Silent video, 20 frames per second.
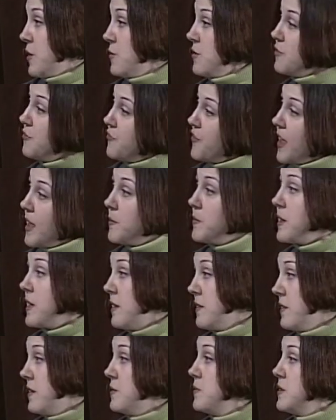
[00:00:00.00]
or the family
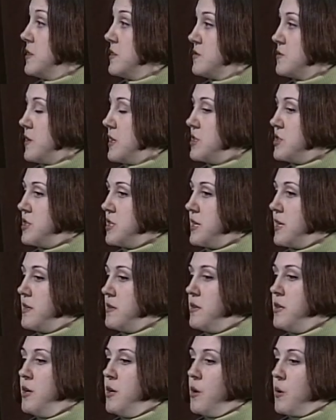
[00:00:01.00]
and the administration, and
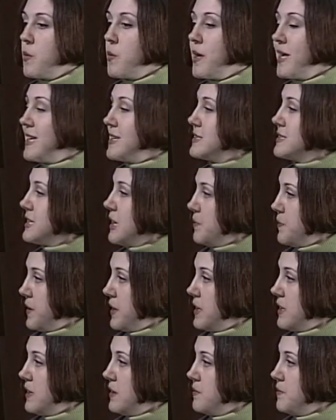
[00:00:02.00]
we can step
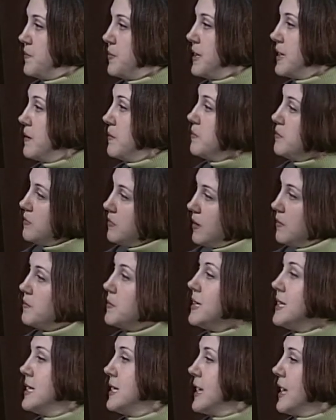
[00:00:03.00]
in and be a
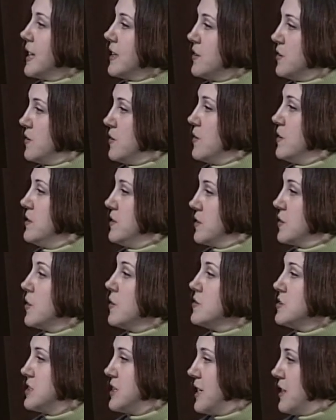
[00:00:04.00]
mediator or a
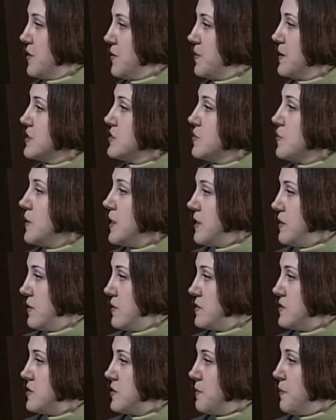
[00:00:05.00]
negotiator between
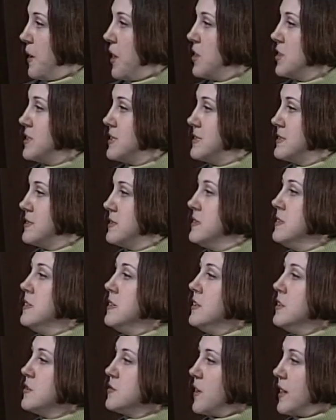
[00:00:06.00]
those two parties and
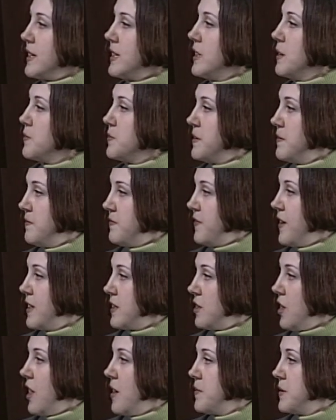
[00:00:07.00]
try to help them find
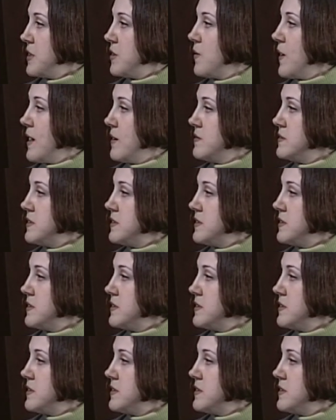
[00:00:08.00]
common ground,